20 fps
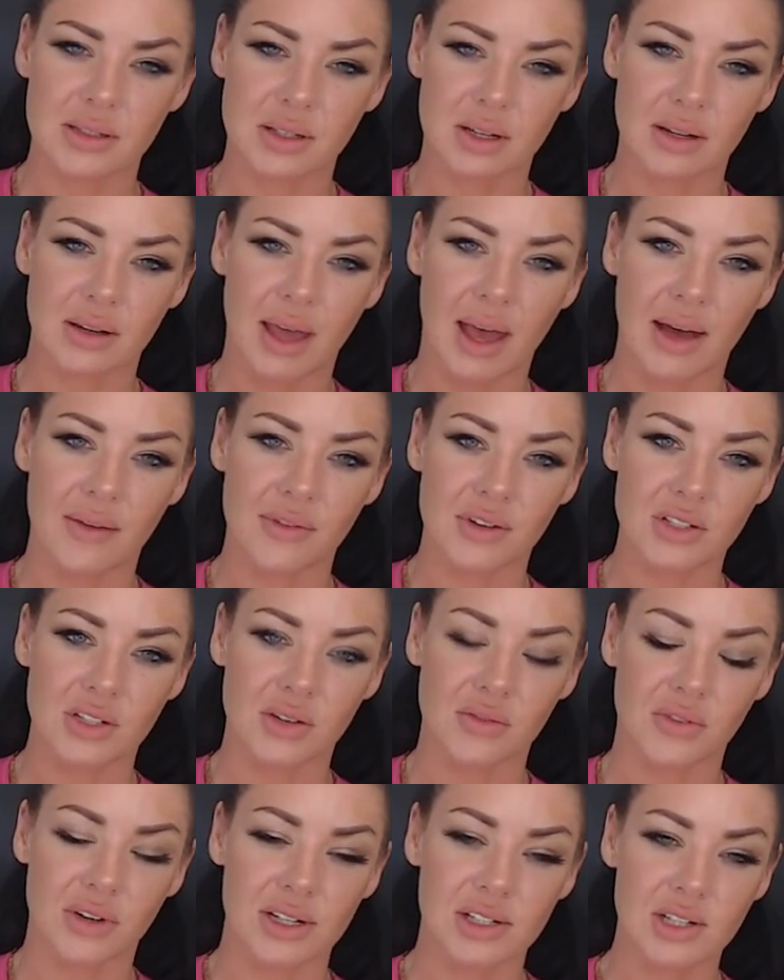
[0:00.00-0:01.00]
So on average,
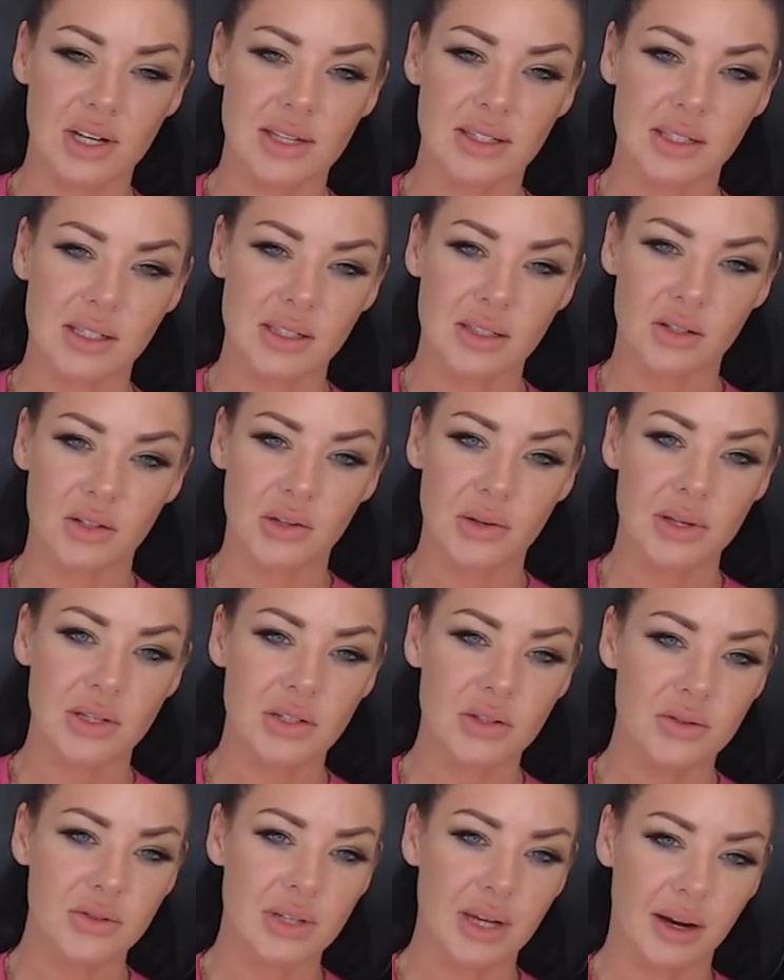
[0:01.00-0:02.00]
our franchisees are doing
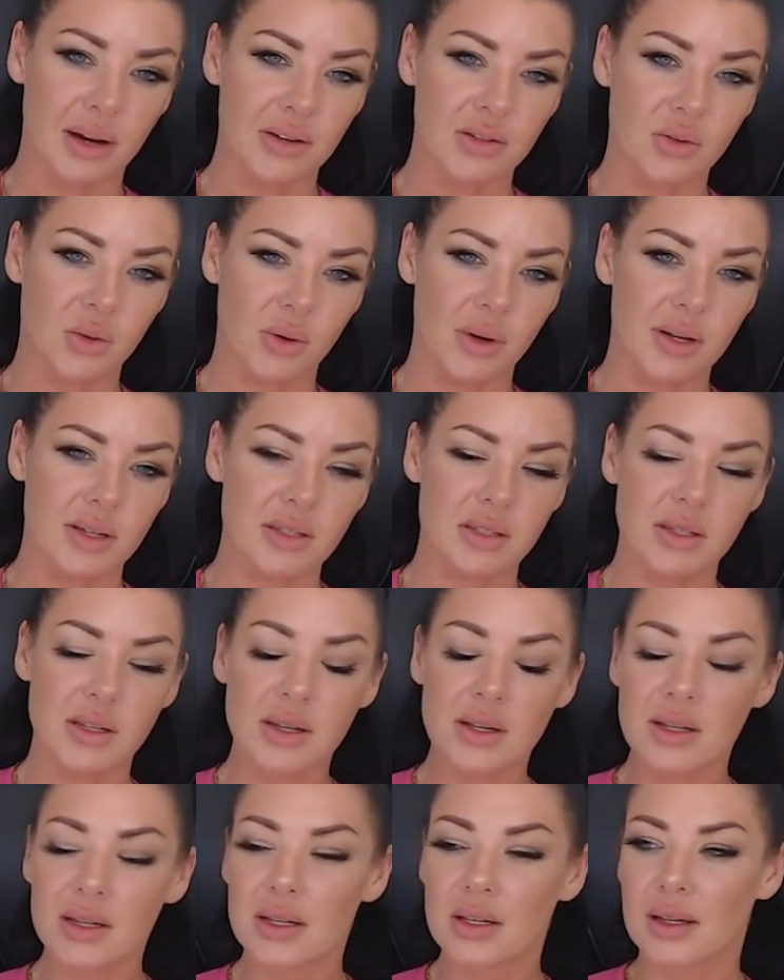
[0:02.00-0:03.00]
two territories,
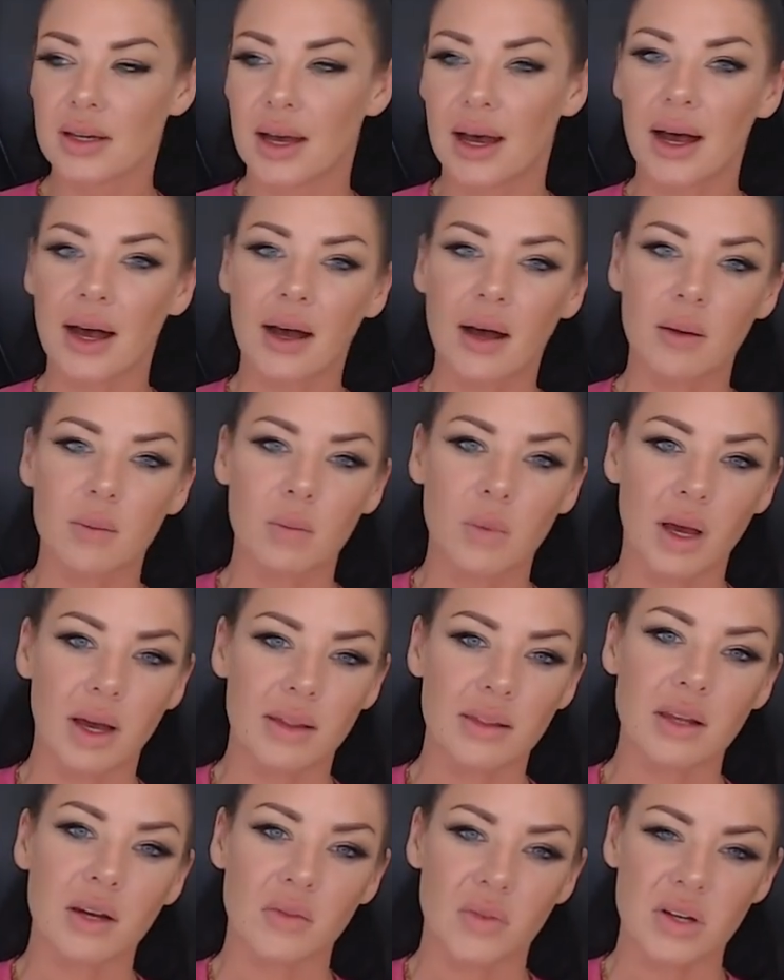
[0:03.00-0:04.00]
um,
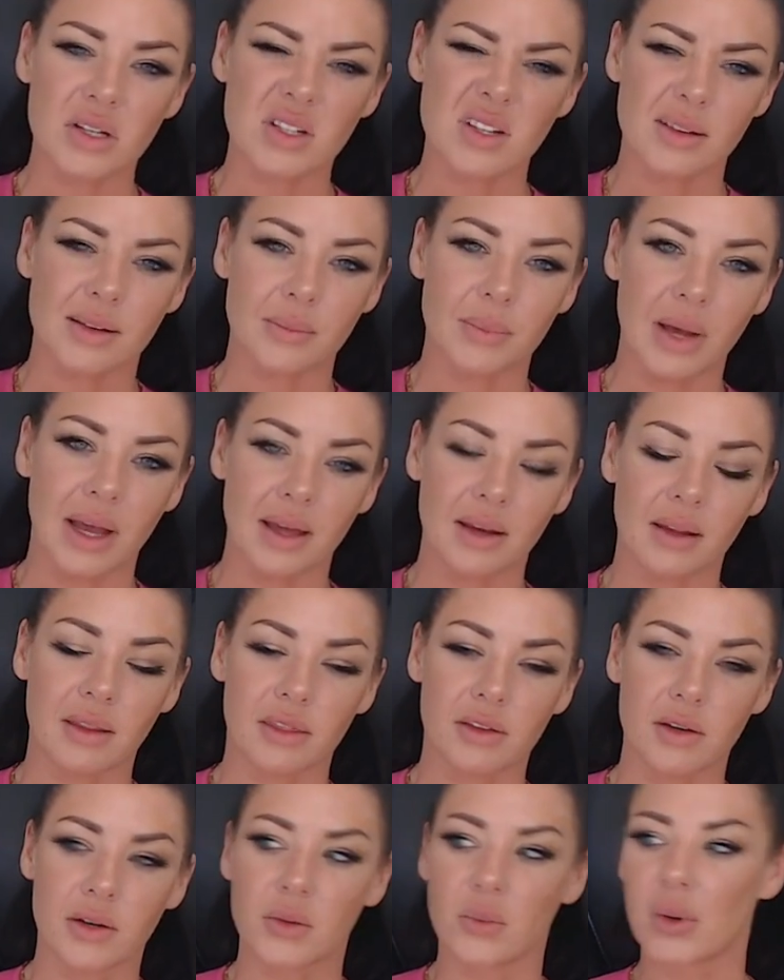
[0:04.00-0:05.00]
and then eventually they're buying a
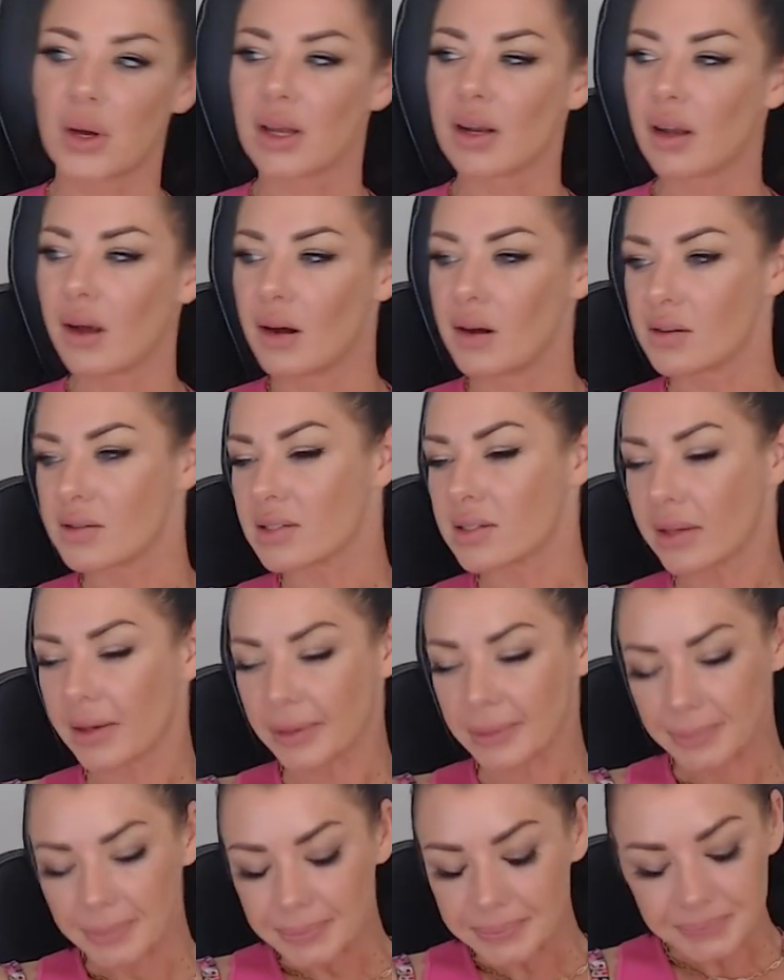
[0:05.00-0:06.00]
third one
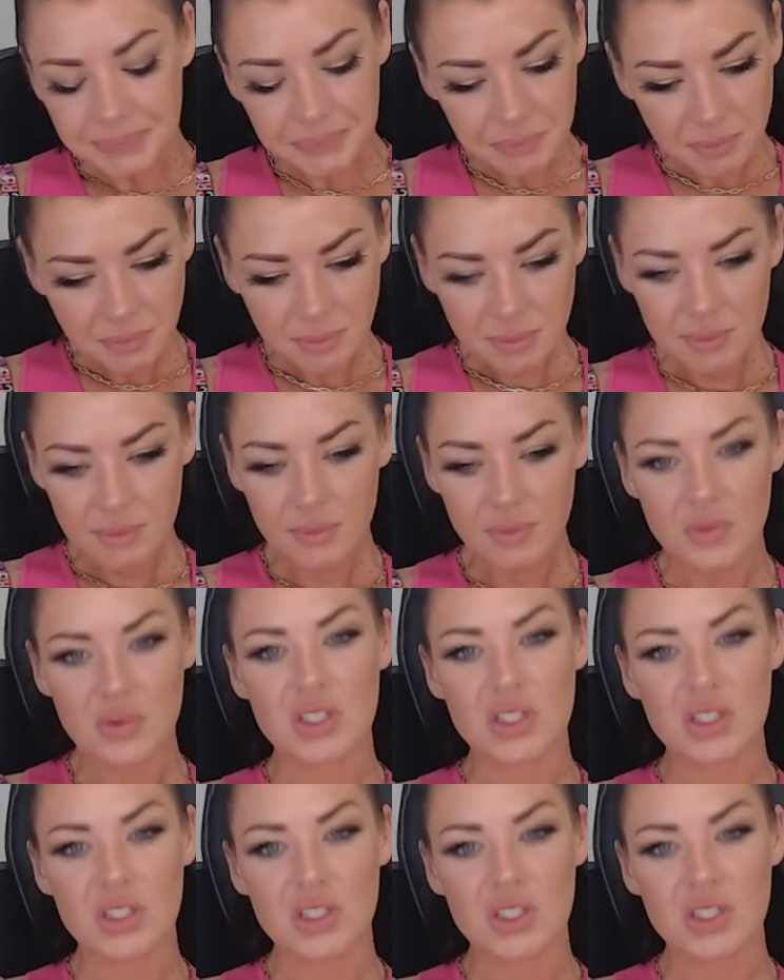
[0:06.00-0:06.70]
also, hmm.